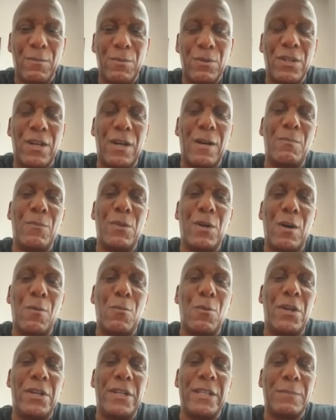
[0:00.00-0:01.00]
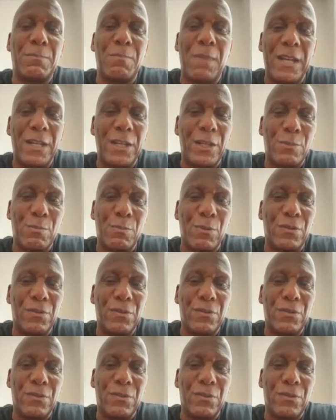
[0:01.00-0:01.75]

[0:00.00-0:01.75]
because I weren't his management.